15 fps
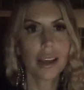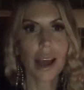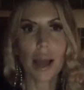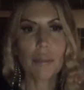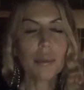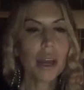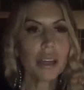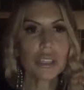
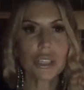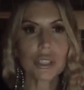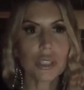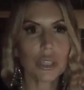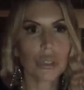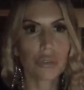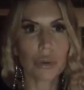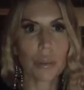not just a
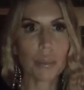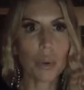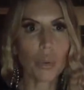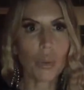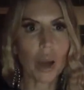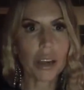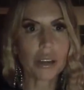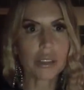triple
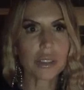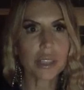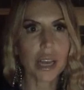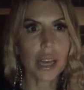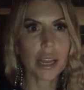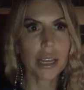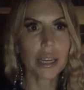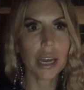water
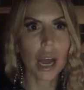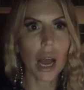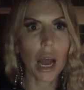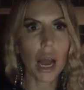sign.